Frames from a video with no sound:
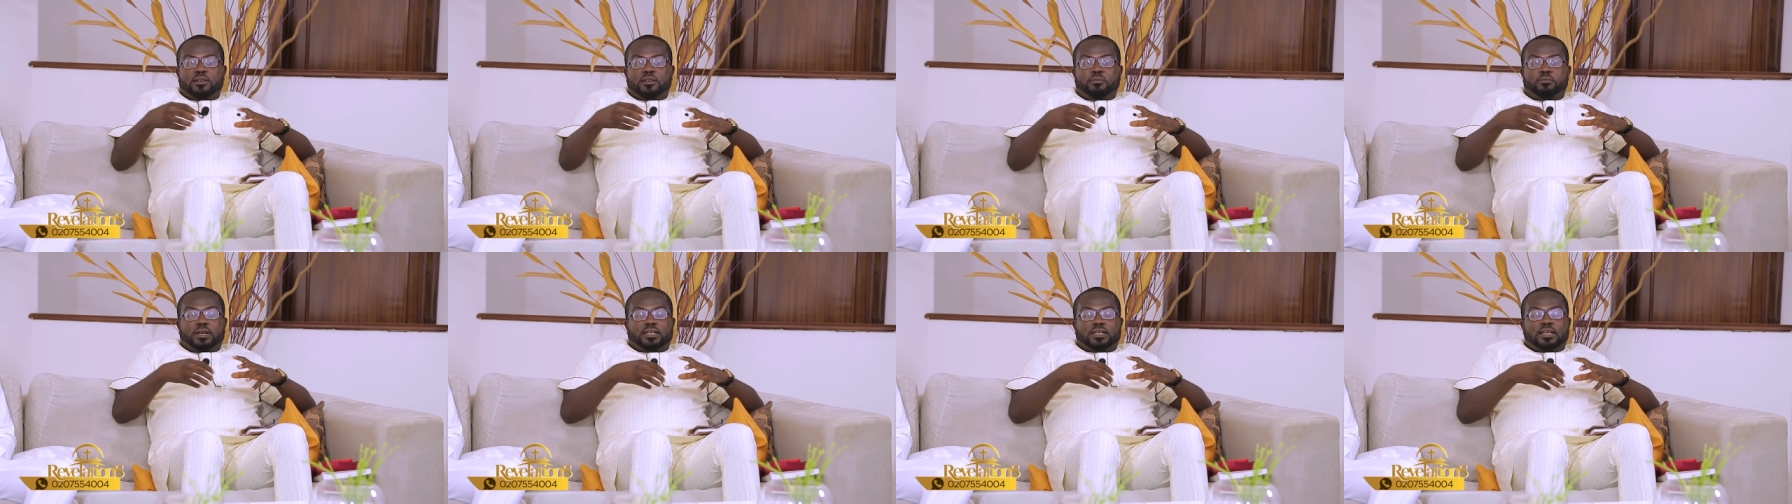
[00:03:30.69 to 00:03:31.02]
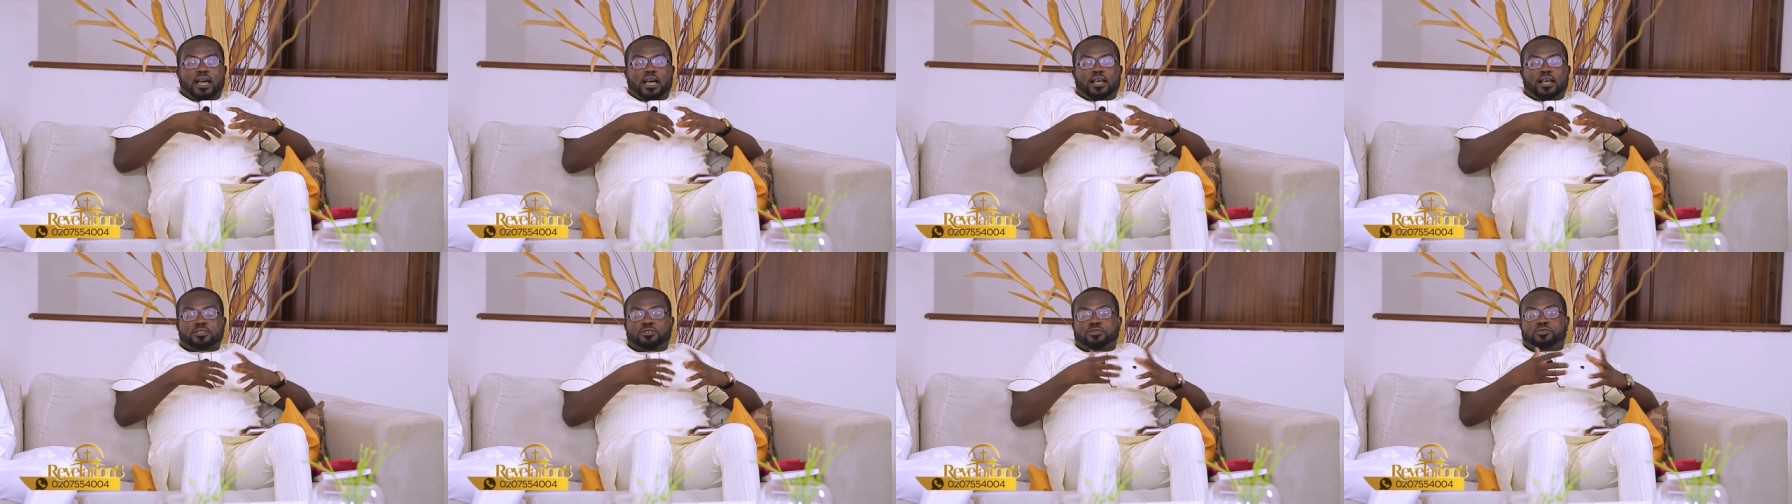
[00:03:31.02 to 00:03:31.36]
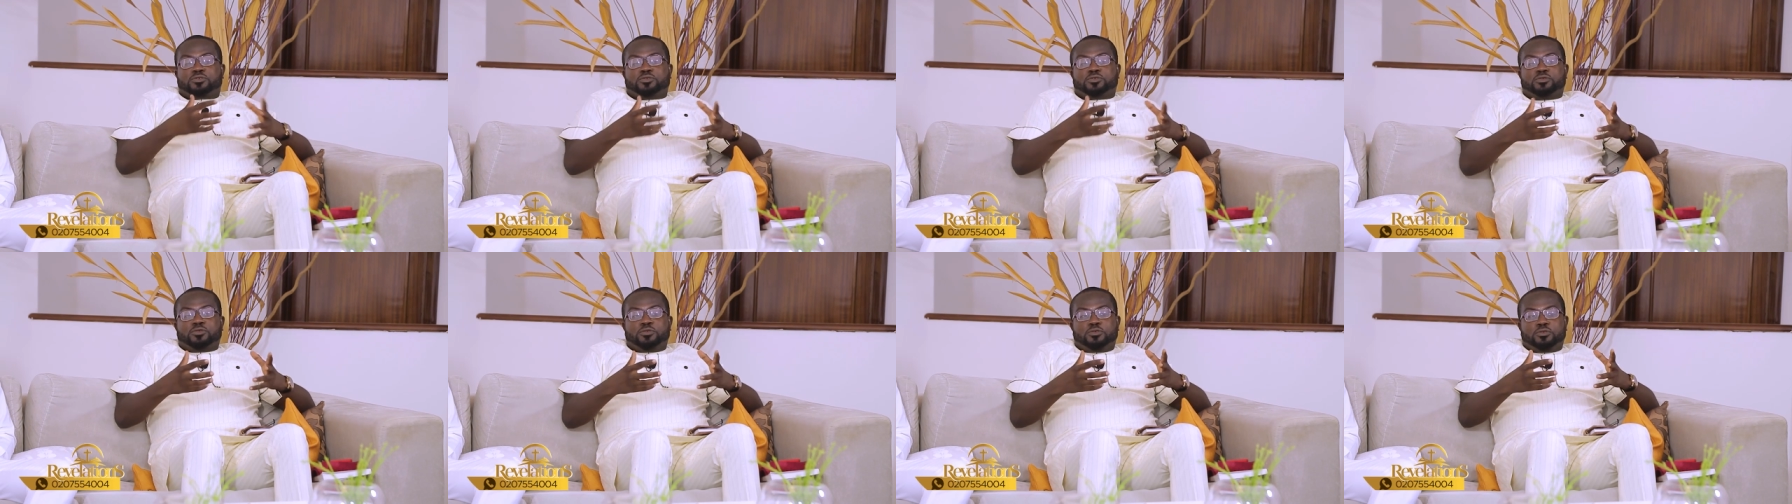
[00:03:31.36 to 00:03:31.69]
But as
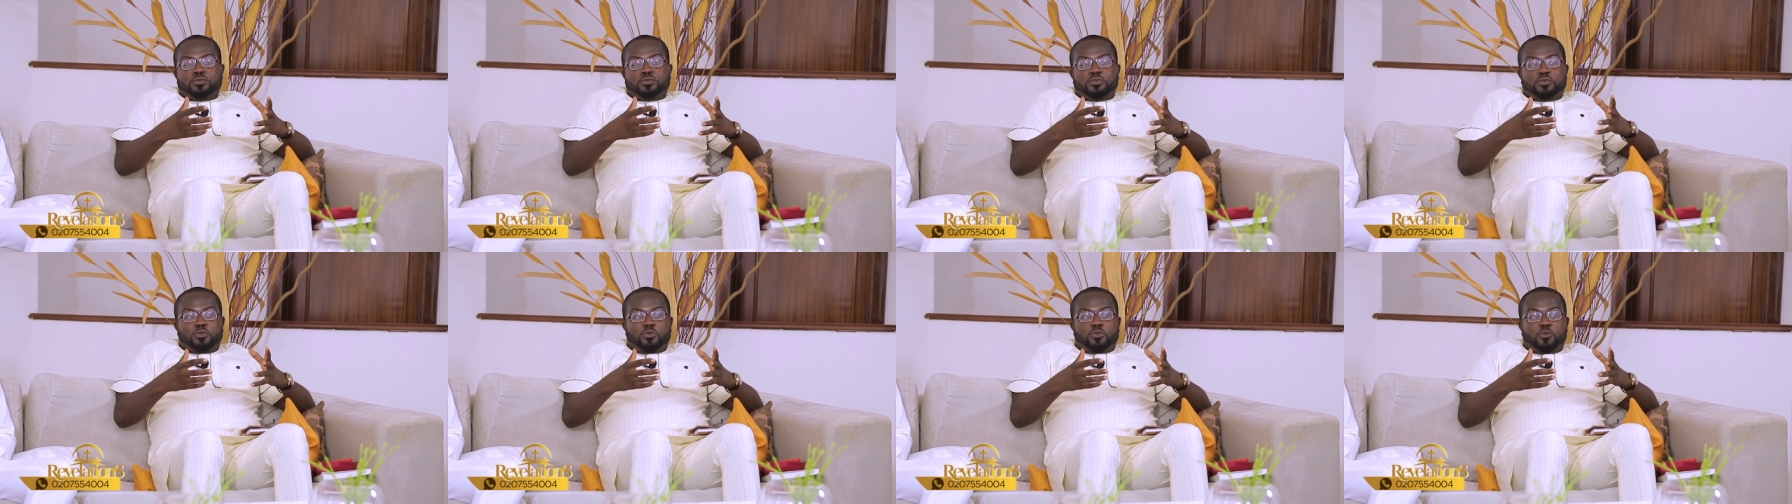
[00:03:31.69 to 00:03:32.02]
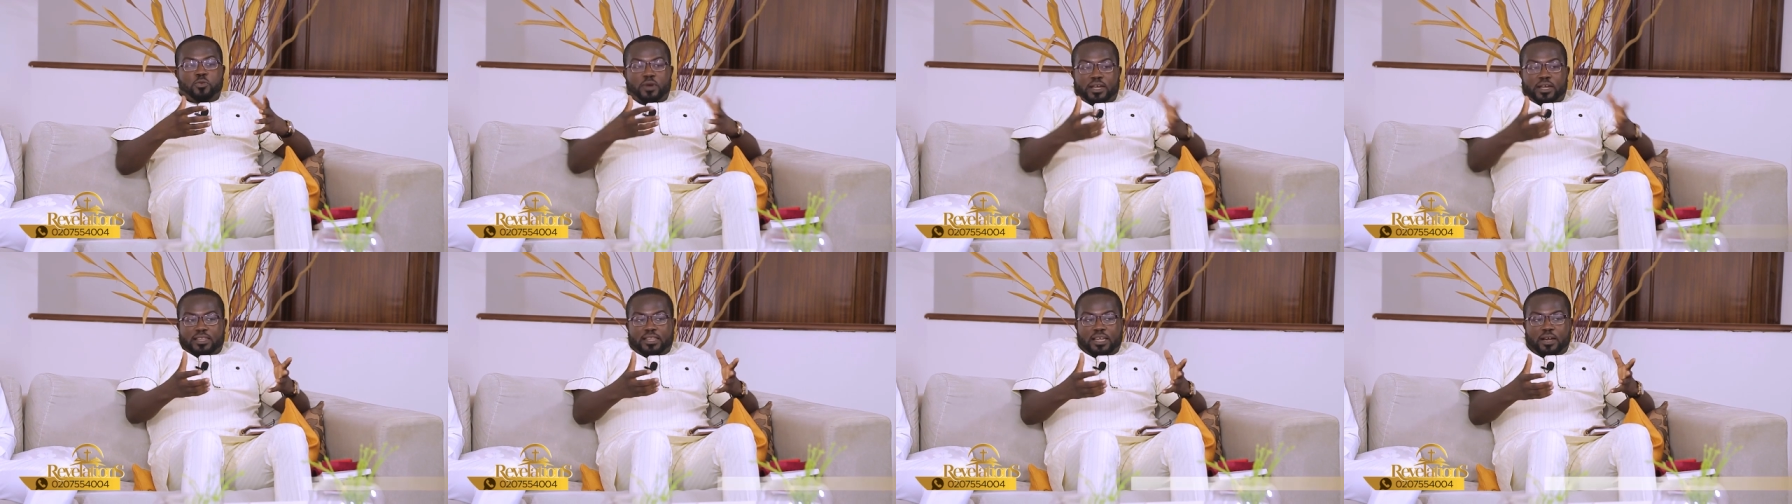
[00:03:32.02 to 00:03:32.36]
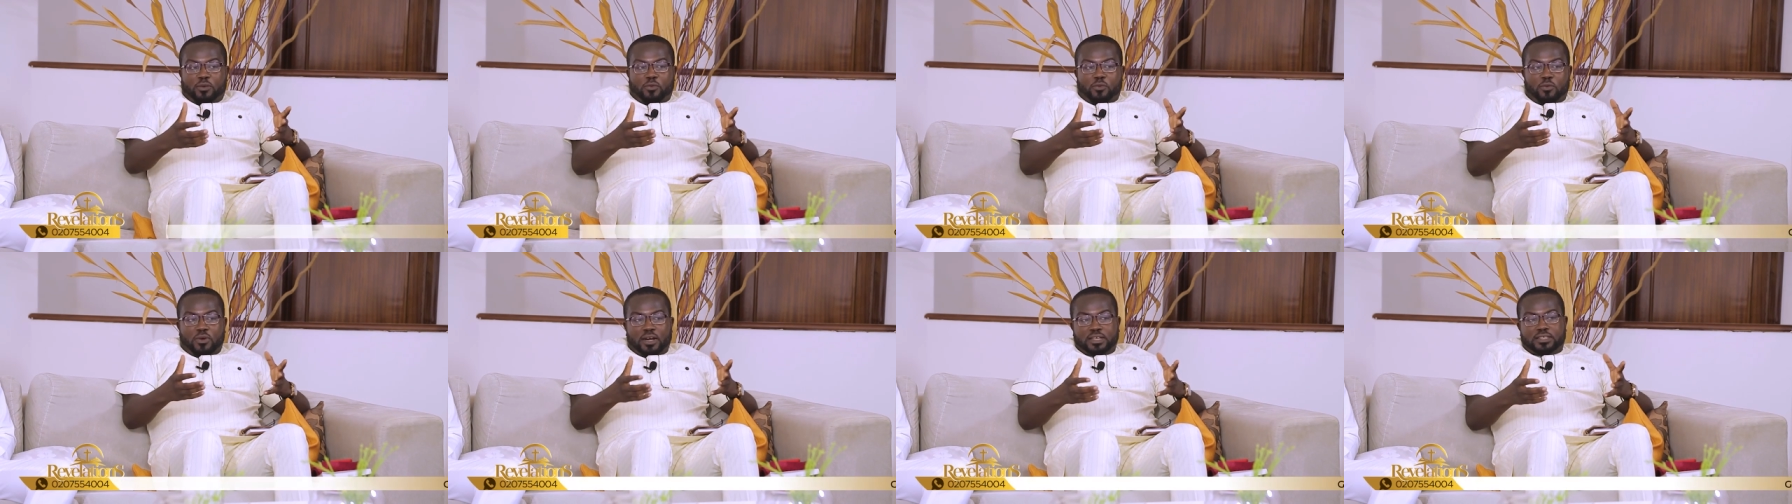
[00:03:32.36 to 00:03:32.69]
to whether
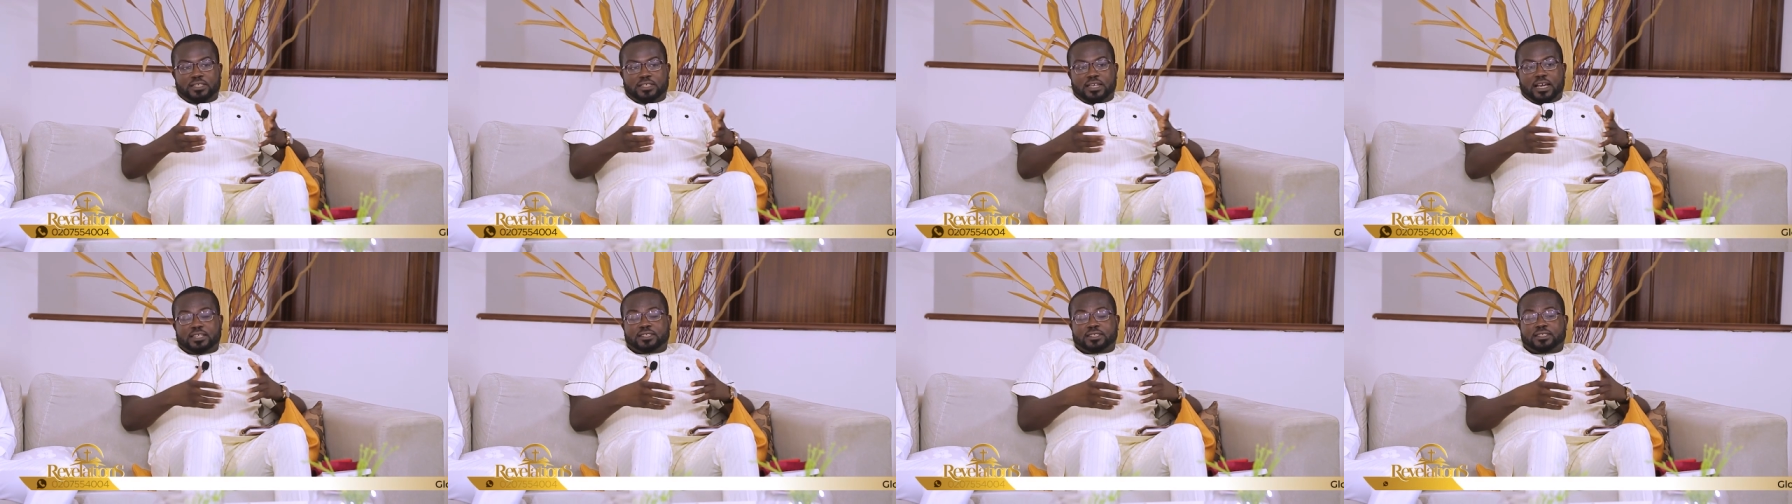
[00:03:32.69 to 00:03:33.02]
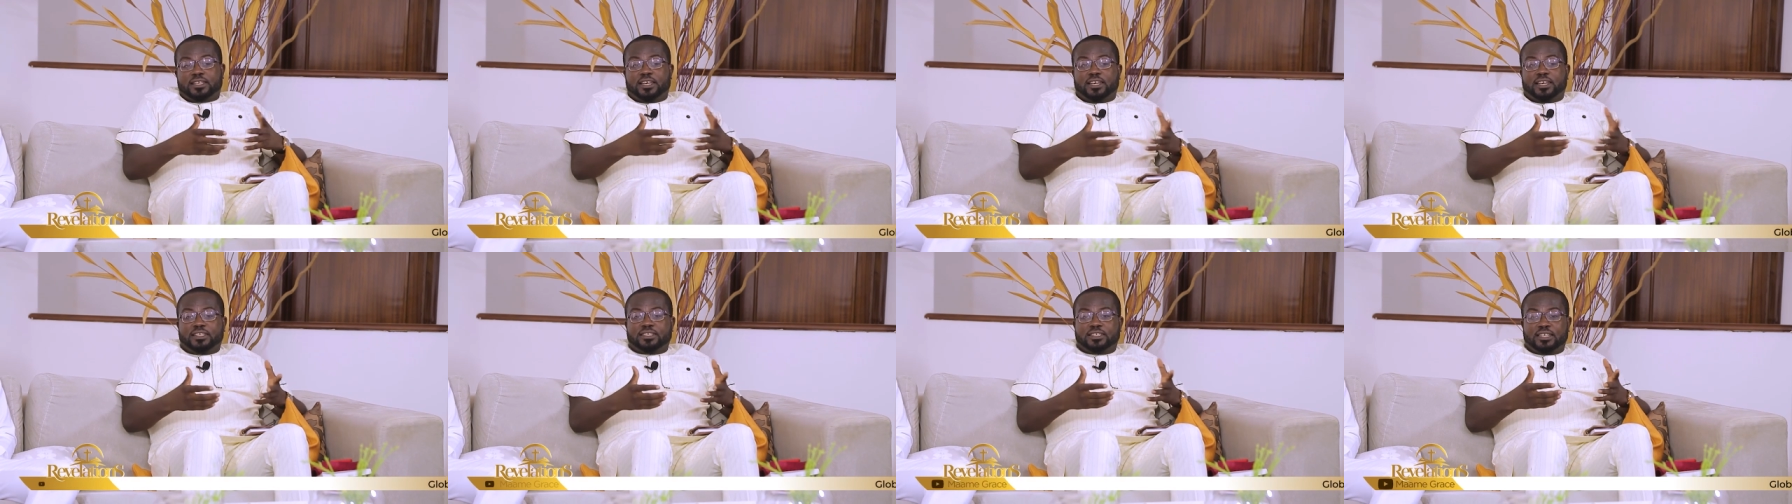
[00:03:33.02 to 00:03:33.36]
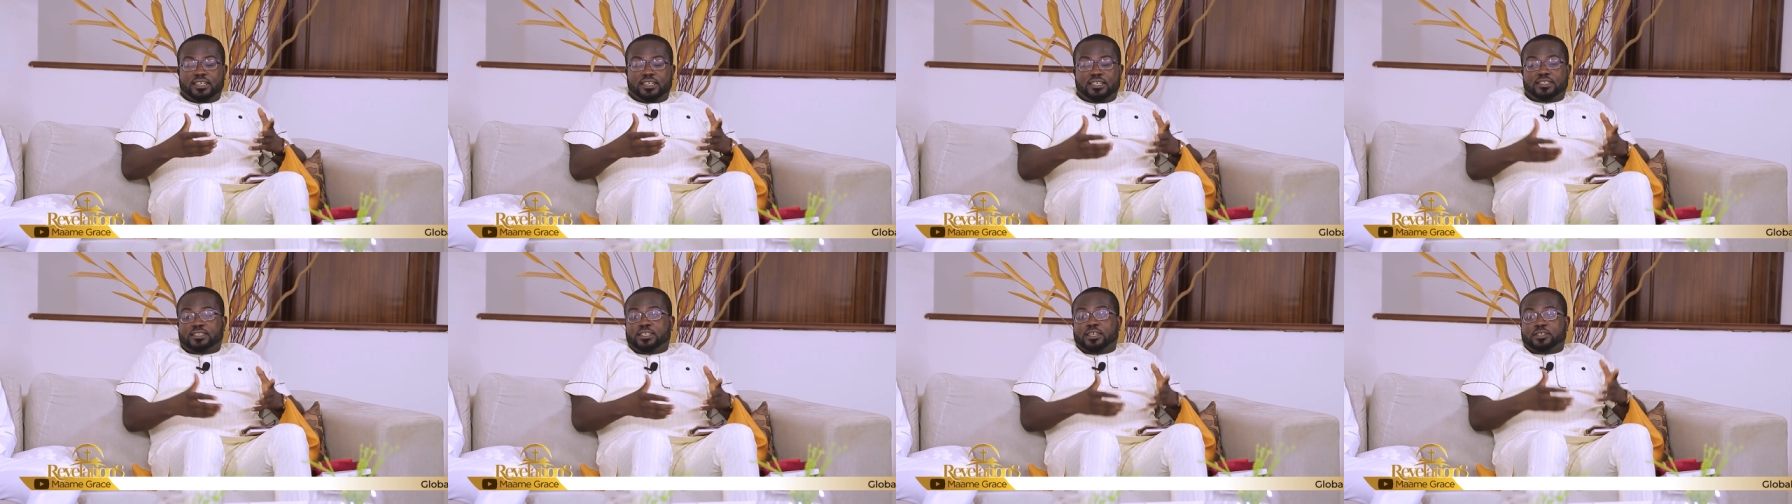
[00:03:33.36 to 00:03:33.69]
what they are saying
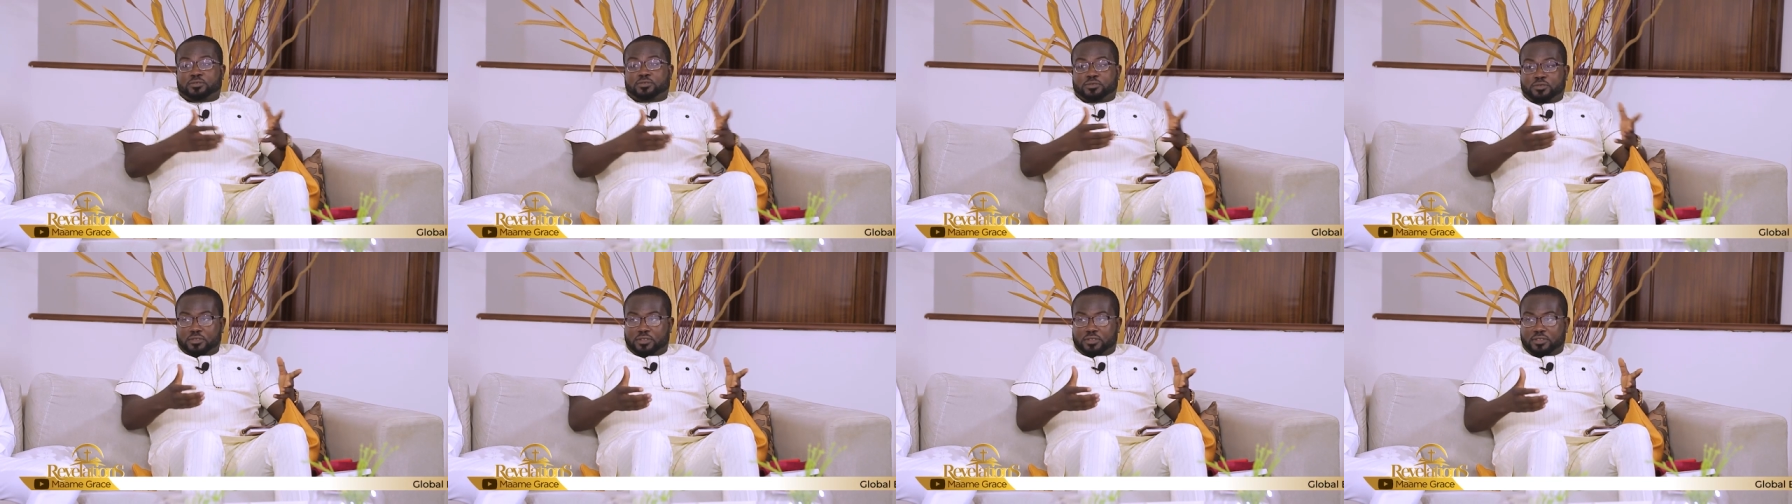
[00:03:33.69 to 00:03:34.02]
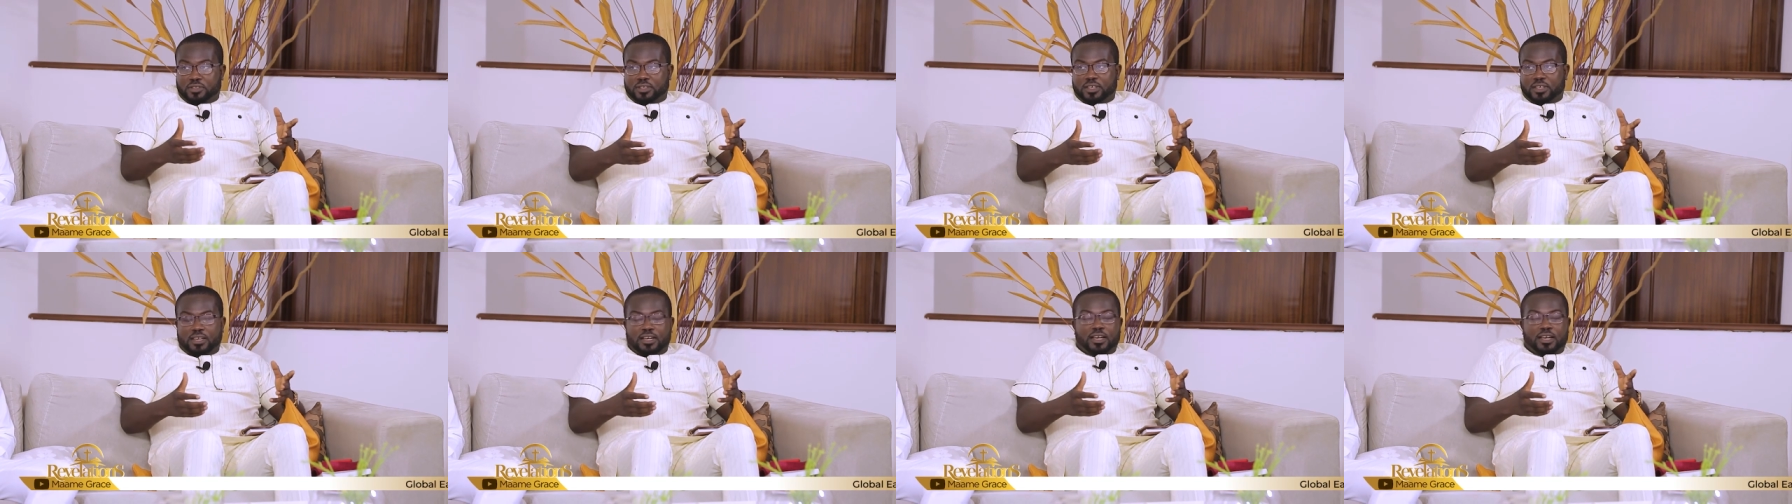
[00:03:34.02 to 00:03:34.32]
is the truth,